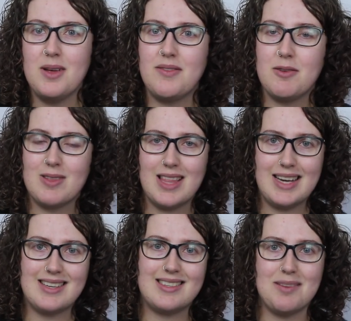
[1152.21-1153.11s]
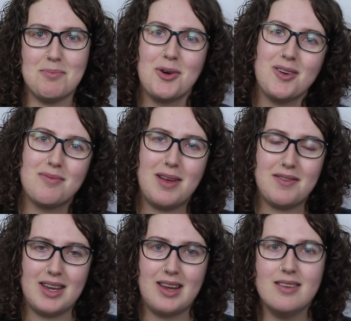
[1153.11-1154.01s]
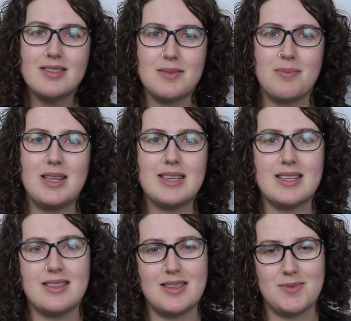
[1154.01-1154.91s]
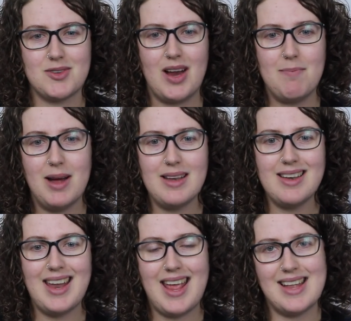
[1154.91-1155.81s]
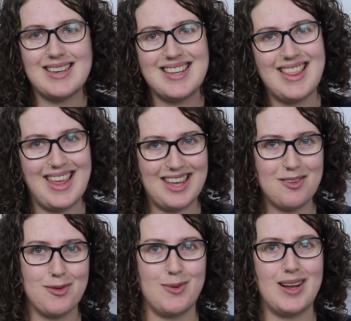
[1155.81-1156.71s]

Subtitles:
If you would like to see more of my videos, please hit the subscribe button, and thank you for